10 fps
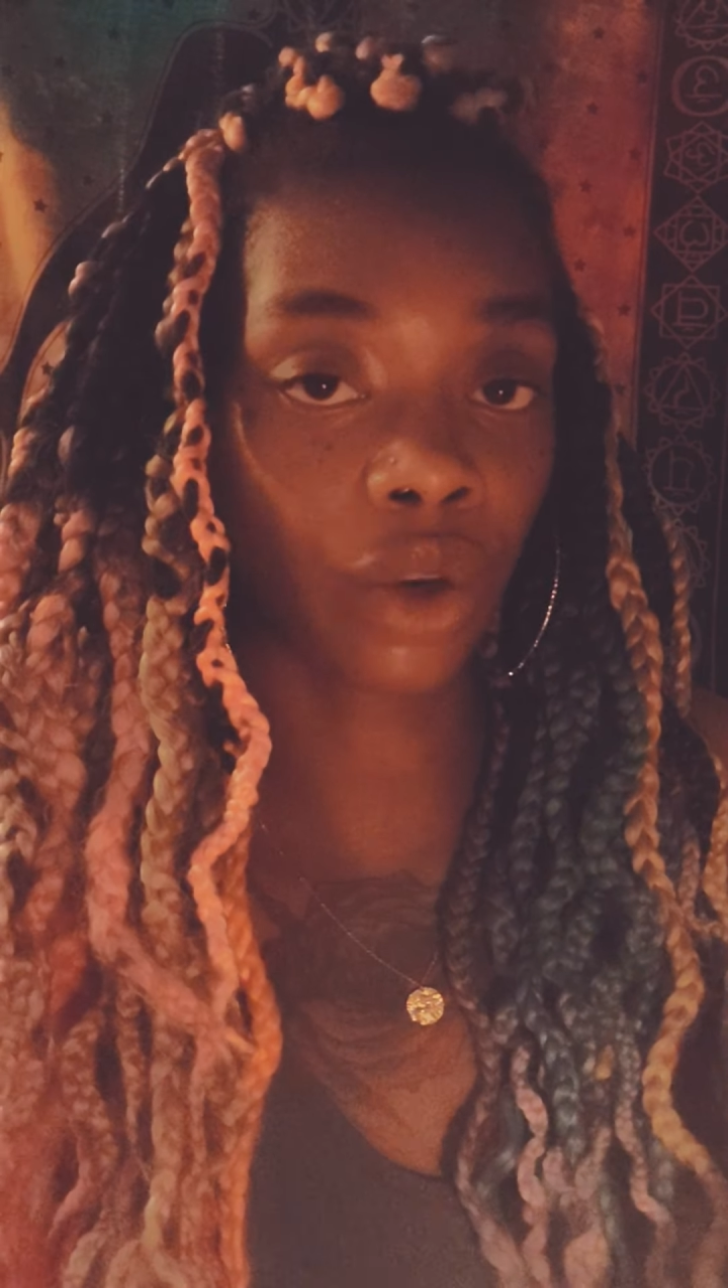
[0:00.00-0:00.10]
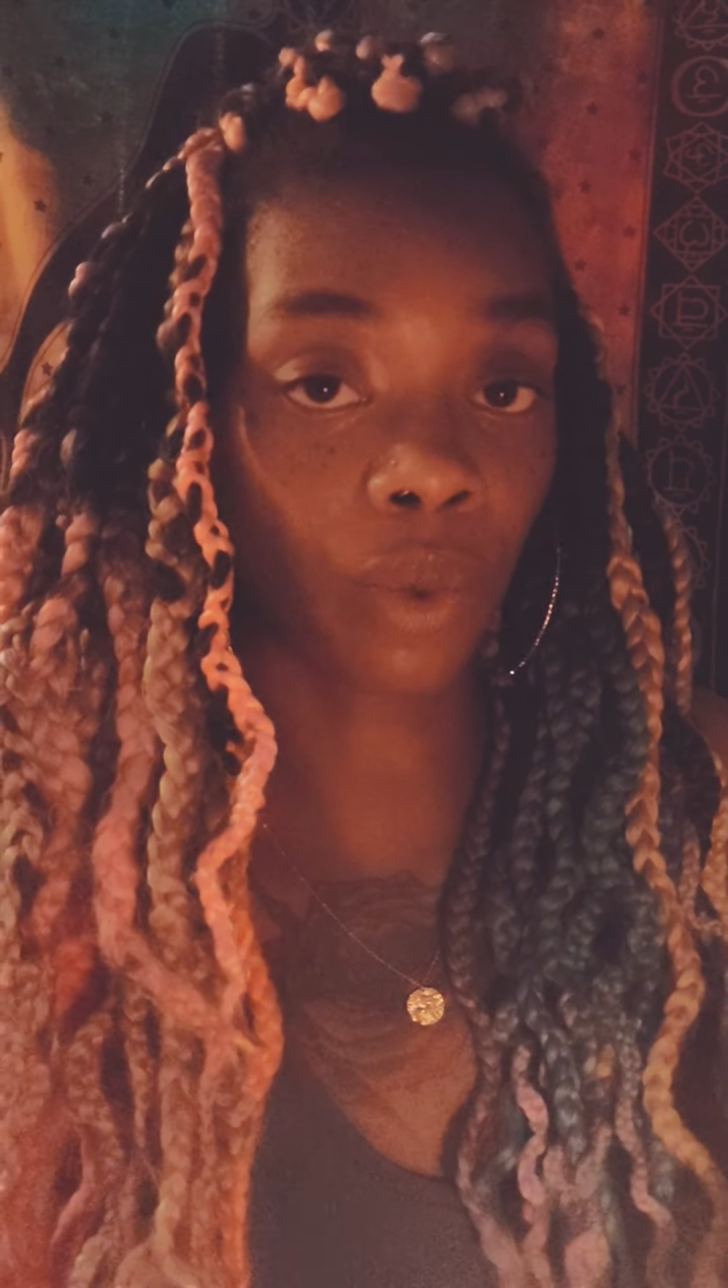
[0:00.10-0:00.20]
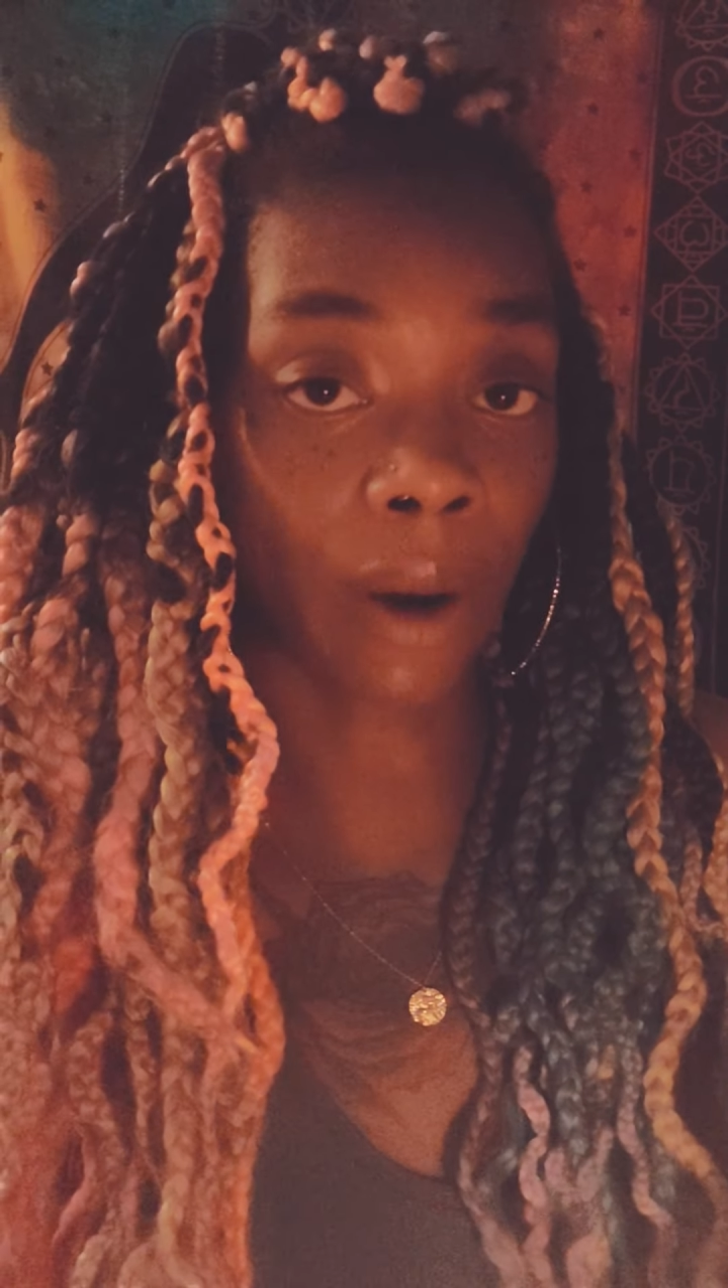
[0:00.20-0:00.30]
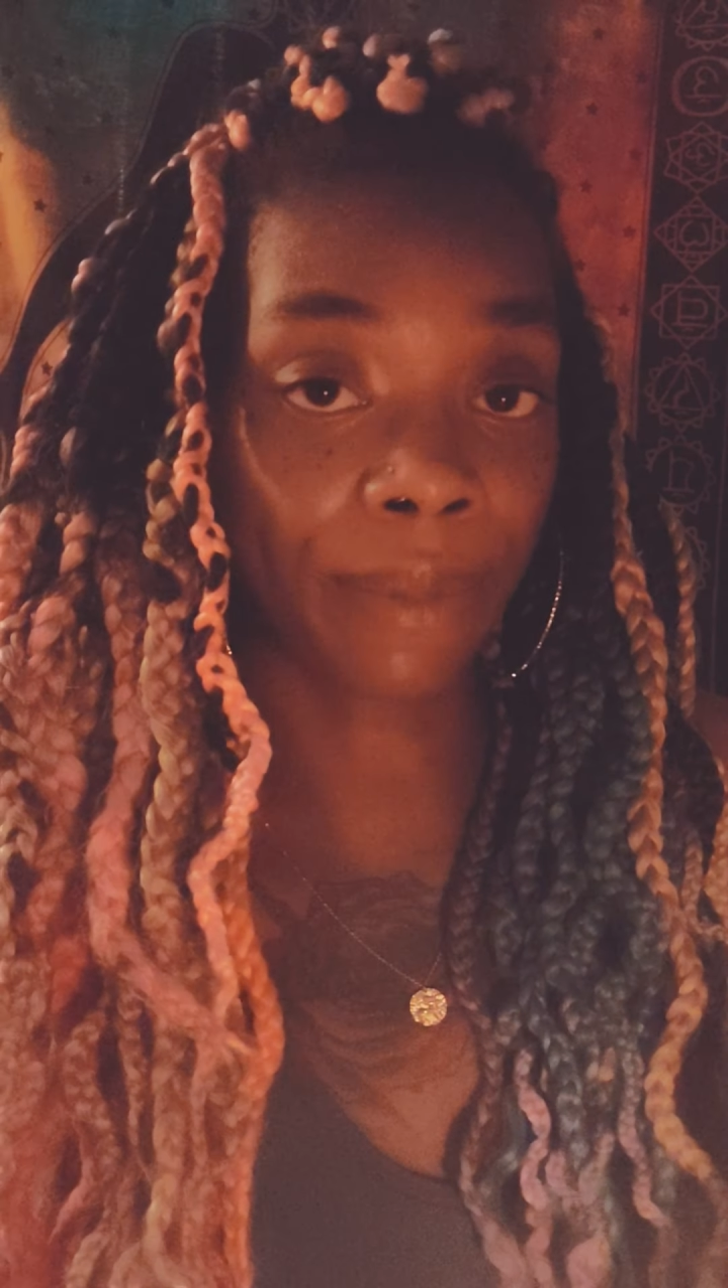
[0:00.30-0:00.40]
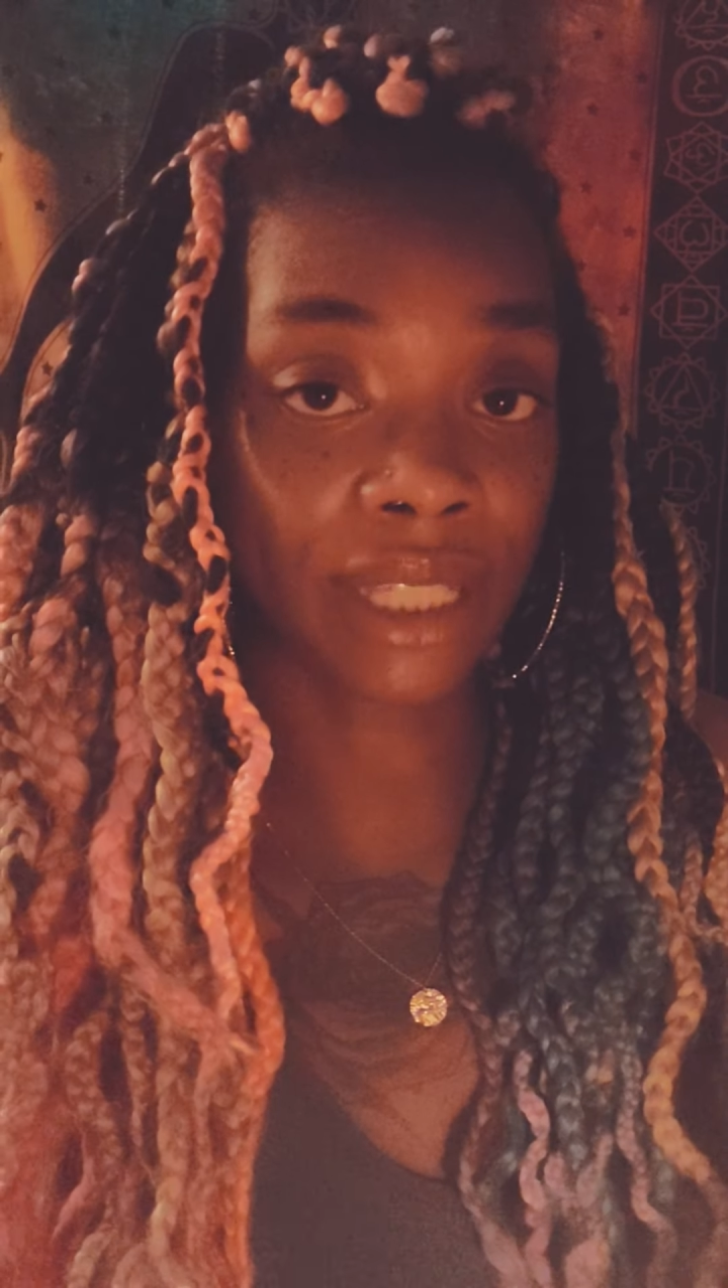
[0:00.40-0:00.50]

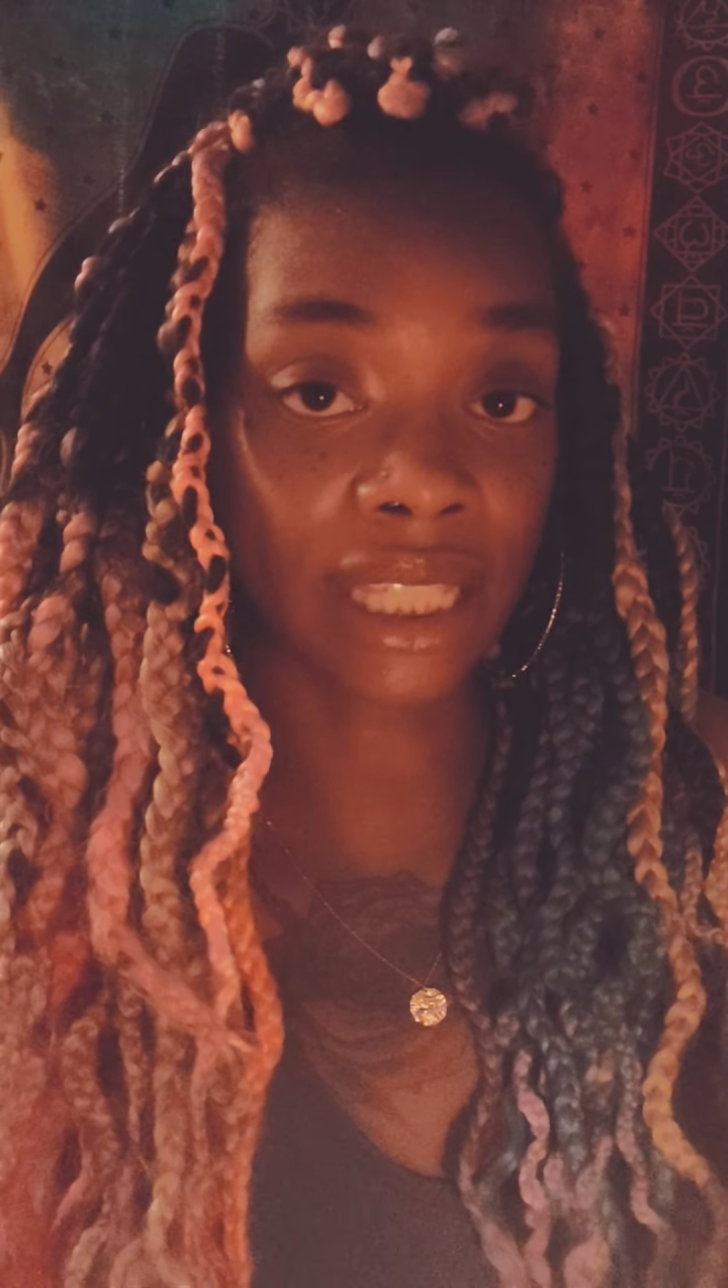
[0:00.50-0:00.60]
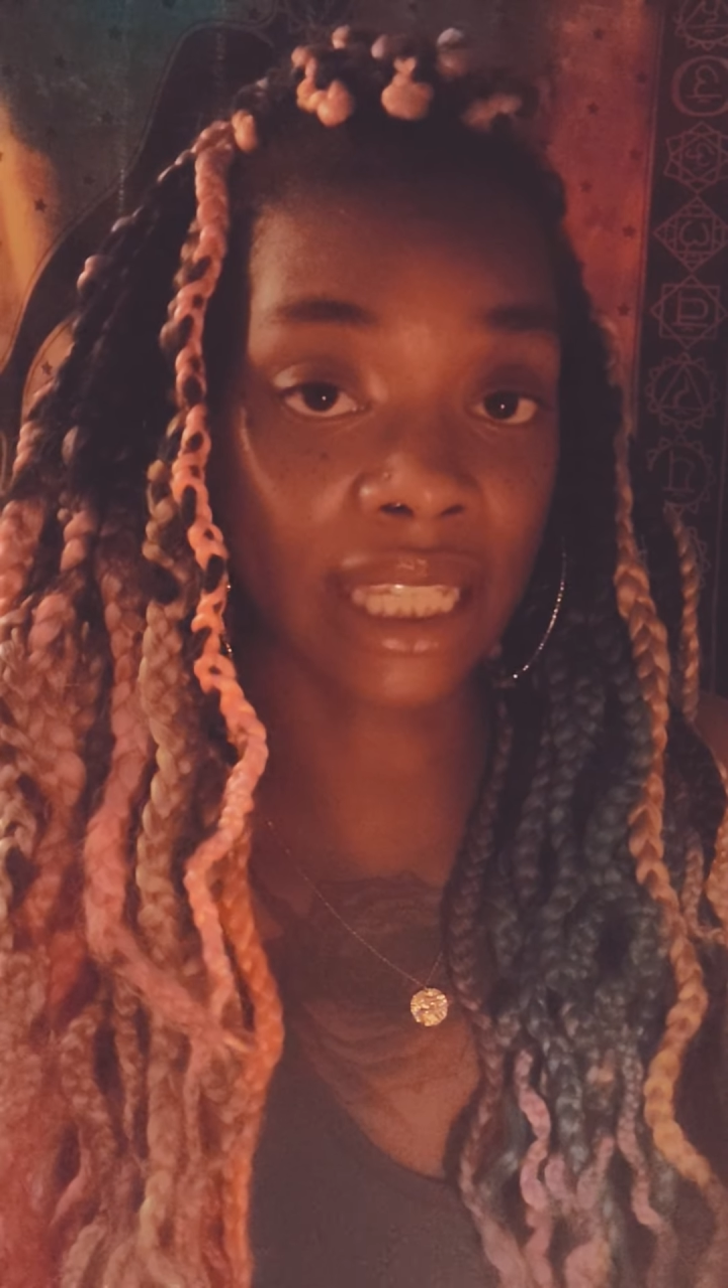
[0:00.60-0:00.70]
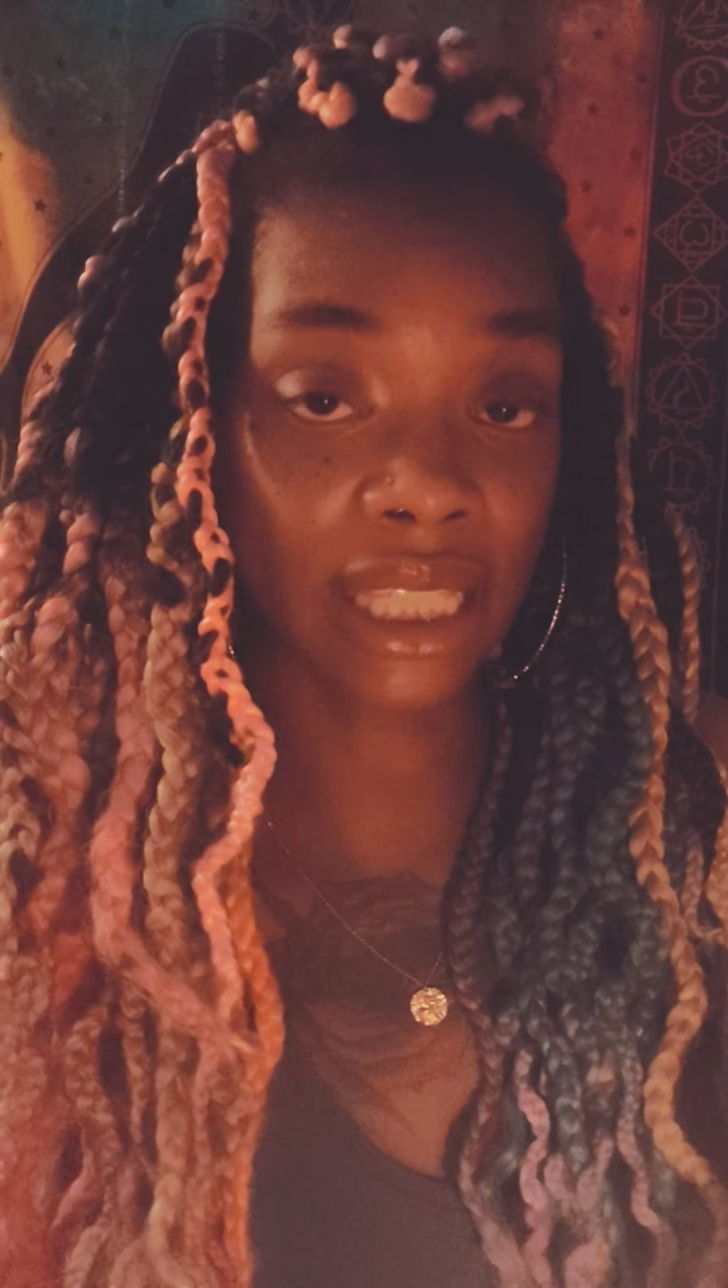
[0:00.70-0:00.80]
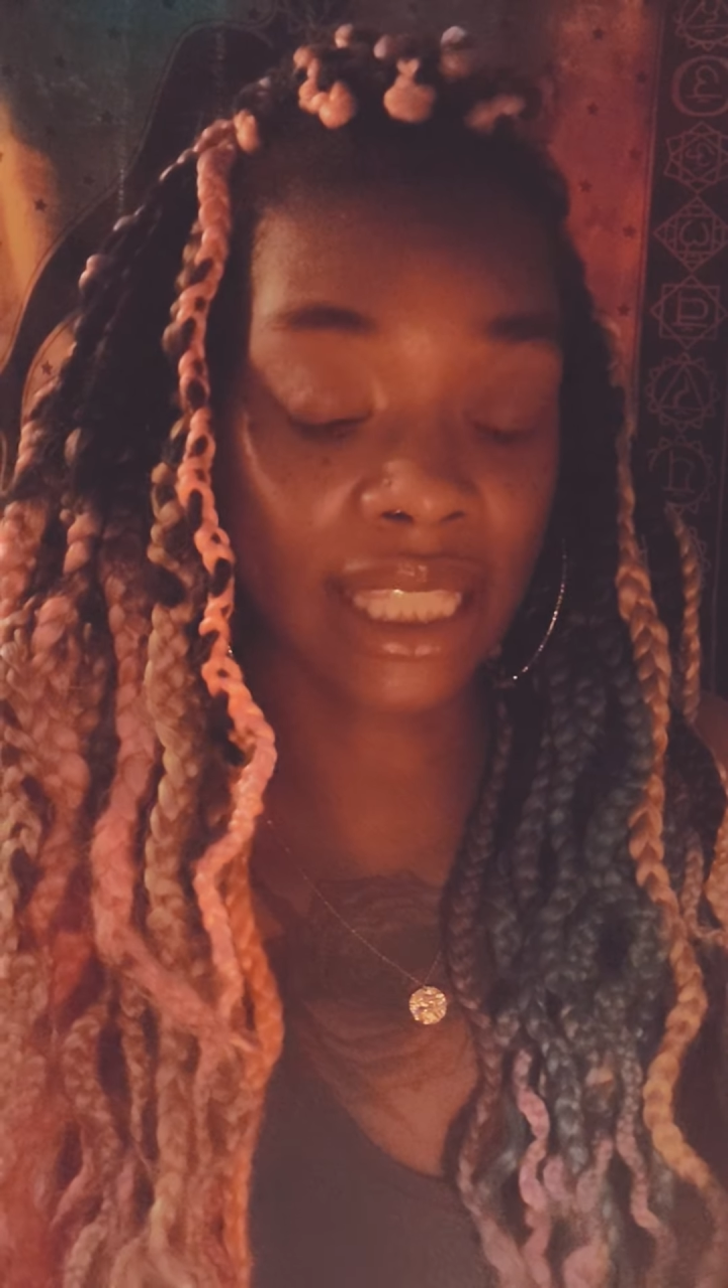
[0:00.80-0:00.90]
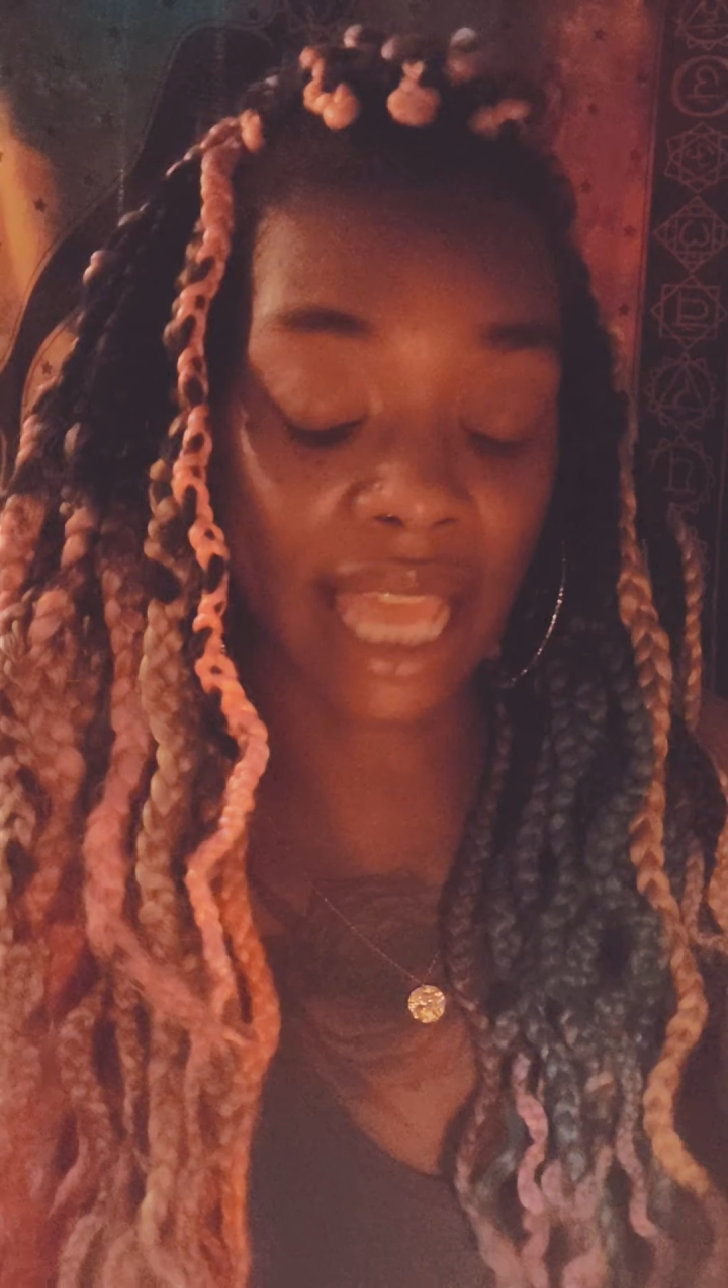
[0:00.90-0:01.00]
represents